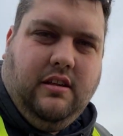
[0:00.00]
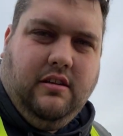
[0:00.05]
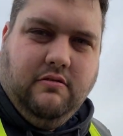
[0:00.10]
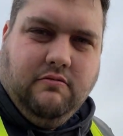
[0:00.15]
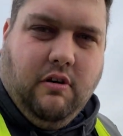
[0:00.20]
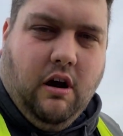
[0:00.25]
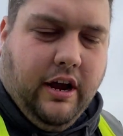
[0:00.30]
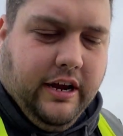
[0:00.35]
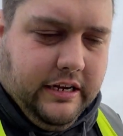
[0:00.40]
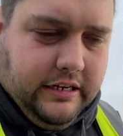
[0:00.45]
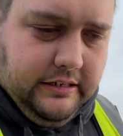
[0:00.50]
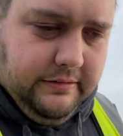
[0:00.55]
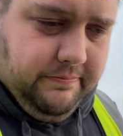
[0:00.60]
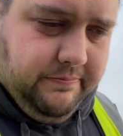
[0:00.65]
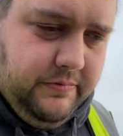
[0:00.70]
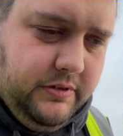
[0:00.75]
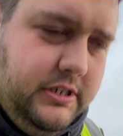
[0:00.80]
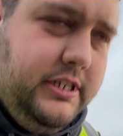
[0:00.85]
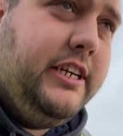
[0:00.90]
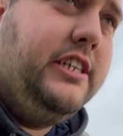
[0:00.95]
Right,
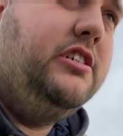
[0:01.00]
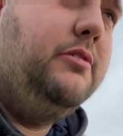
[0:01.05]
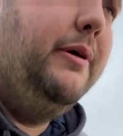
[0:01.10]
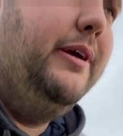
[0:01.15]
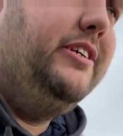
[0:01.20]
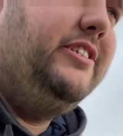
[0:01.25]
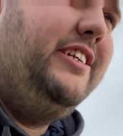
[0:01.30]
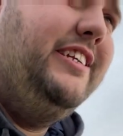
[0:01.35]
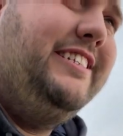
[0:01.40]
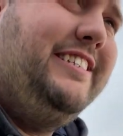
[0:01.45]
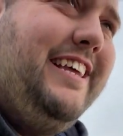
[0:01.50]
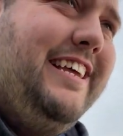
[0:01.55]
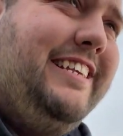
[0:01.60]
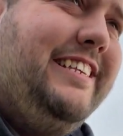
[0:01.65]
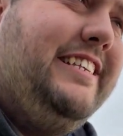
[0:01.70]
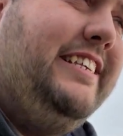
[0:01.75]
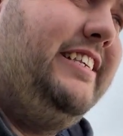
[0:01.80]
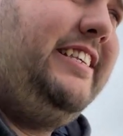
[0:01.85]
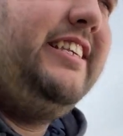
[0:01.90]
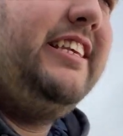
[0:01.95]
the situation is
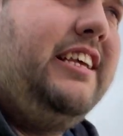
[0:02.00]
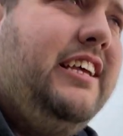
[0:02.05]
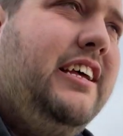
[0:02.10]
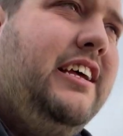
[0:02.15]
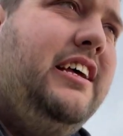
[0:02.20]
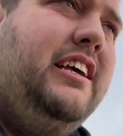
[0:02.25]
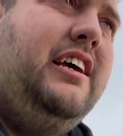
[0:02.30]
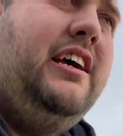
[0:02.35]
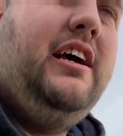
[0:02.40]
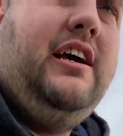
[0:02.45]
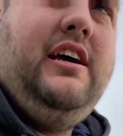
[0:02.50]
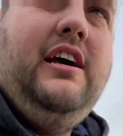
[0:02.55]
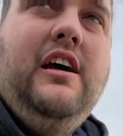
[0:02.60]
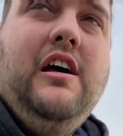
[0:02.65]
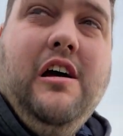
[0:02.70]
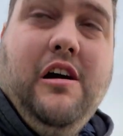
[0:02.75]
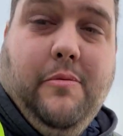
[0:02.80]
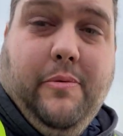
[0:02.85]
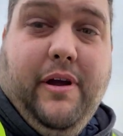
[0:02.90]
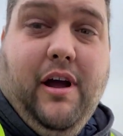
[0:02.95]
this.
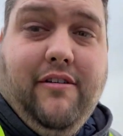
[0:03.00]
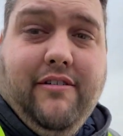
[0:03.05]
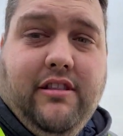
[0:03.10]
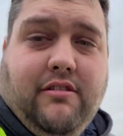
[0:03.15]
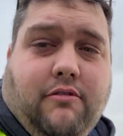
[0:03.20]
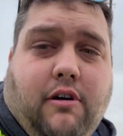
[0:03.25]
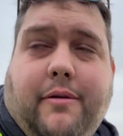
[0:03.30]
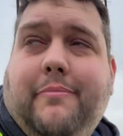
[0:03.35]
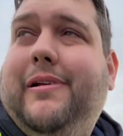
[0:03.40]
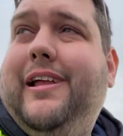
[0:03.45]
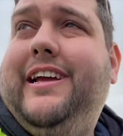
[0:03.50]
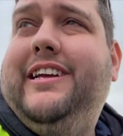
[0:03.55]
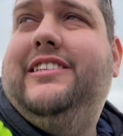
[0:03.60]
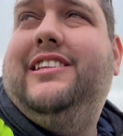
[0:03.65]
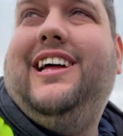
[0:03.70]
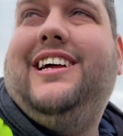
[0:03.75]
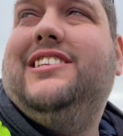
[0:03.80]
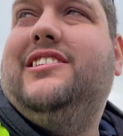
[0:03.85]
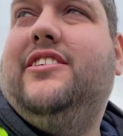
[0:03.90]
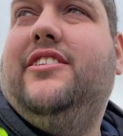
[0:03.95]
We are in the right place.
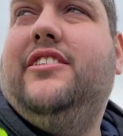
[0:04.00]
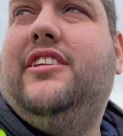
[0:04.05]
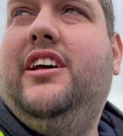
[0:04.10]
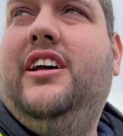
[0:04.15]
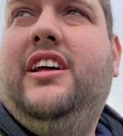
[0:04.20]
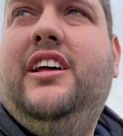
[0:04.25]
That's good.